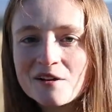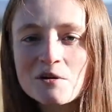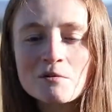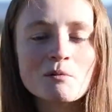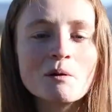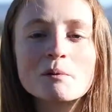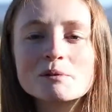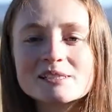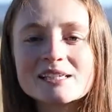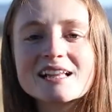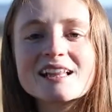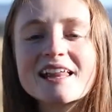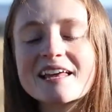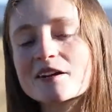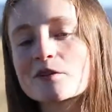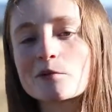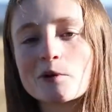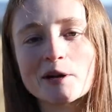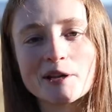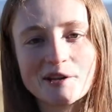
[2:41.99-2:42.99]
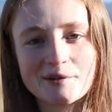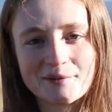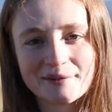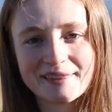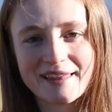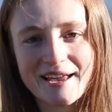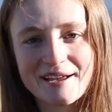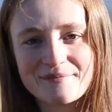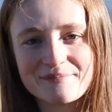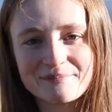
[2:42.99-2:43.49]
What was it like working with
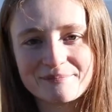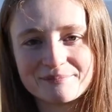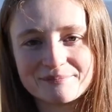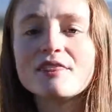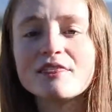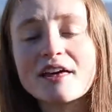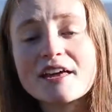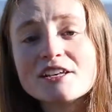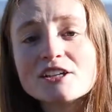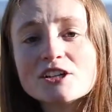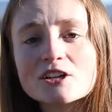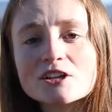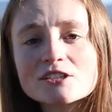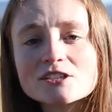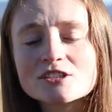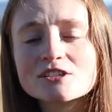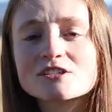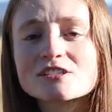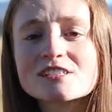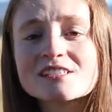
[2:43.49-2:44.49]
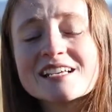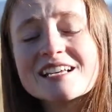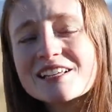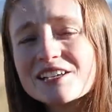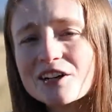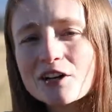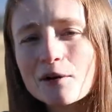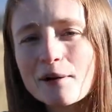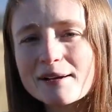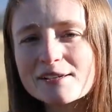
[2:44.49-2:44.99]
them? Then use your
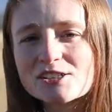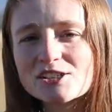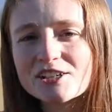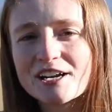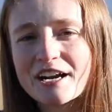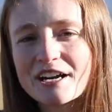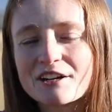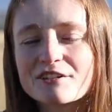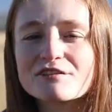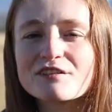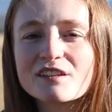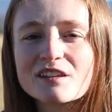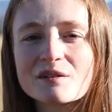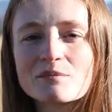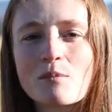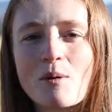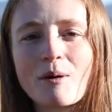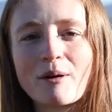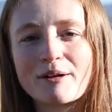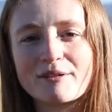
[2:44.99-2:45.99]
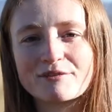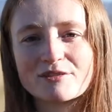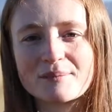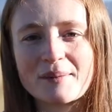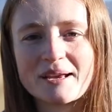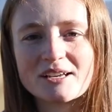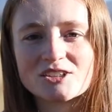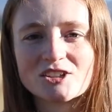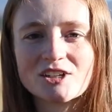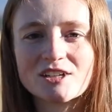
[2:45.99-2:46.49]
senior questionnaire to fill in more
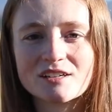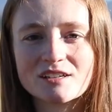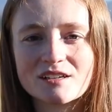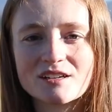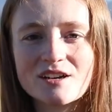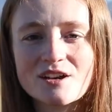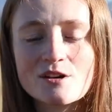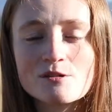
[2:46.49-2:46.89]
information.